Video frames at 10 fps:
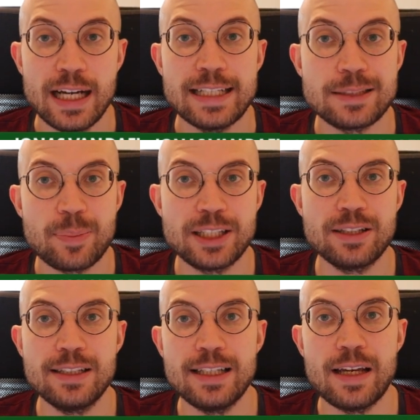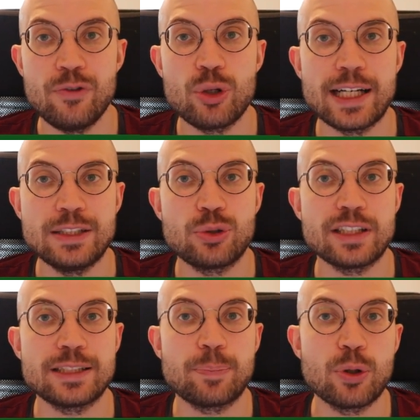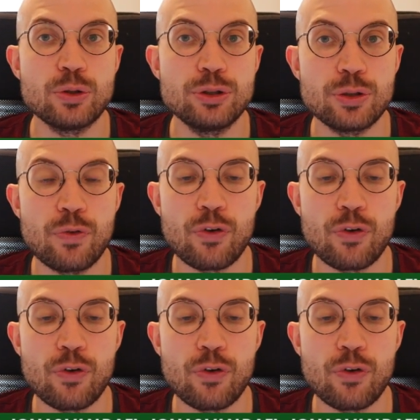especially if you can transpose